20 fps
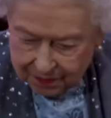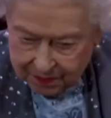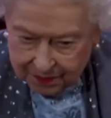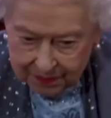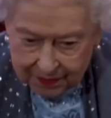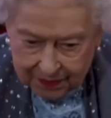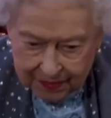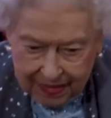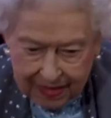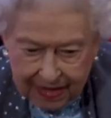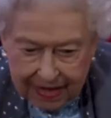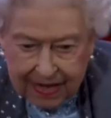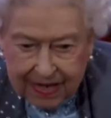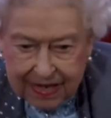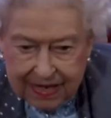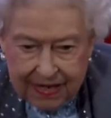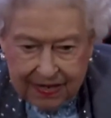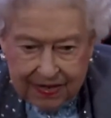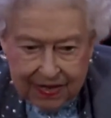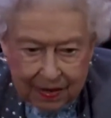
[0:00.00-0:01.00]
taking in the
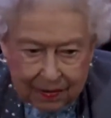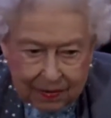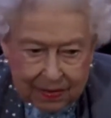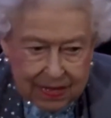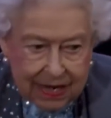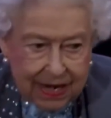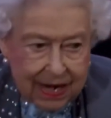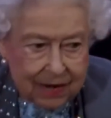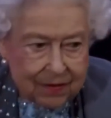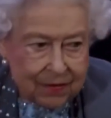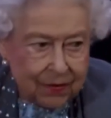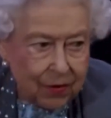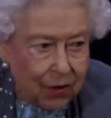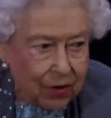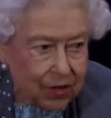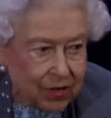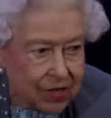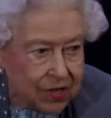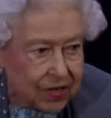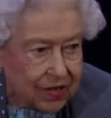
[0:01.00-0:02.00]
final night of the
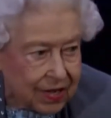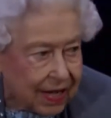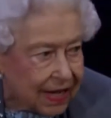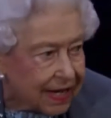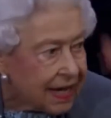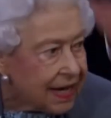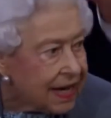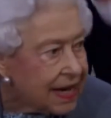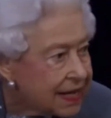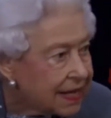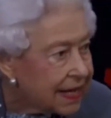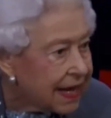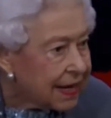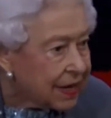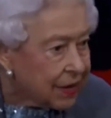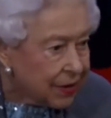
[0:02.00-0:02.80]
Royal Windsor Horse Show